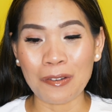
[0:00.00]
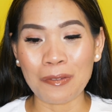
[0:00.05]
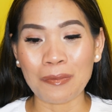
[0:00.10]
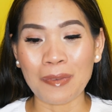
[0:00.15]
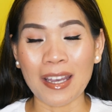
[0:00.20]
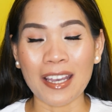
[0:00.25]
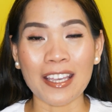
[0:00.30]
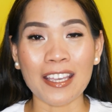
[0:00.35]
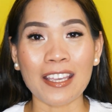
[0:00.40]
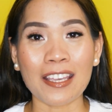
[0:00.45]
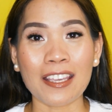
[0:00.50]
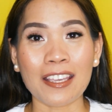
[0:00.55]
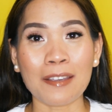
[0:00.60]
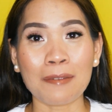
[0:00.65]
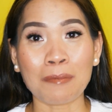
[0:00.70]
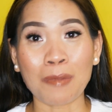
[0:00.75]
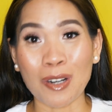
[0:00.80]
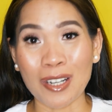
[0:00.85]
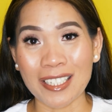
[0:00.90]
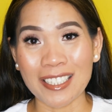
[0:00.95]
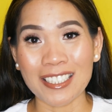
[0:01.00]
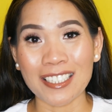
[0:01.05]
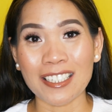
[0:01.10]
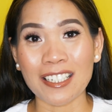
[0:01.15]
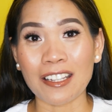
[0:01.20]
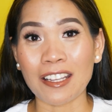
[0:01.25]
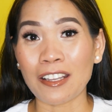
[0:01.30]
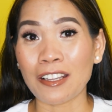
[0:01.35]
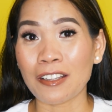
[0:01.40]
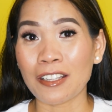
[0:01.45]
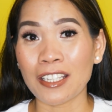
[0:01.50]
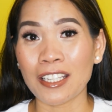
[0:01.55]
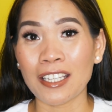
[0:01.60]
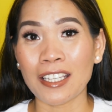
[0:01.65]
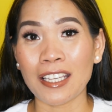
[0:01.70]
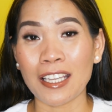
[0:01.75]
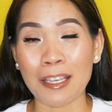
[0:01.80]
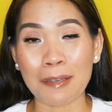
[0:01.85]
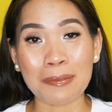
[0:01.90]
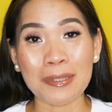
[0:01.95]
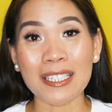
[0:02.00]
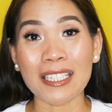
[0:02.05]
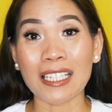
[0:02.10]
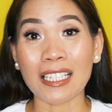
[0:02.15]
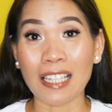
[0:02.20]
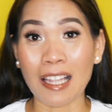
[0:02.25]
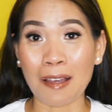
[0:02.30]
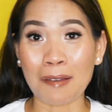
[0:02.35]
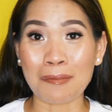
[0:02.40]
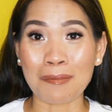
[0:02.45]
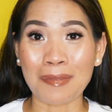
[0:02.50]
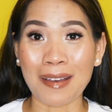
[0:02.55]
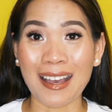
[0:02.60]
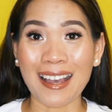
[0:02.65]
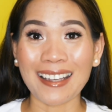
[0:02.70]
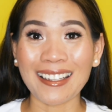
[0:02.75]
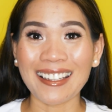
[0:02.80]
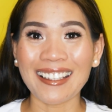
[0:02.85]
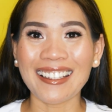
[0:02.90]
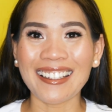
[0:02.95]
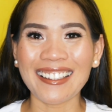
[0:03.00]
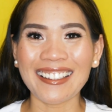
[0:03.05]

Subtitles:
my March Ipsy Glam bag.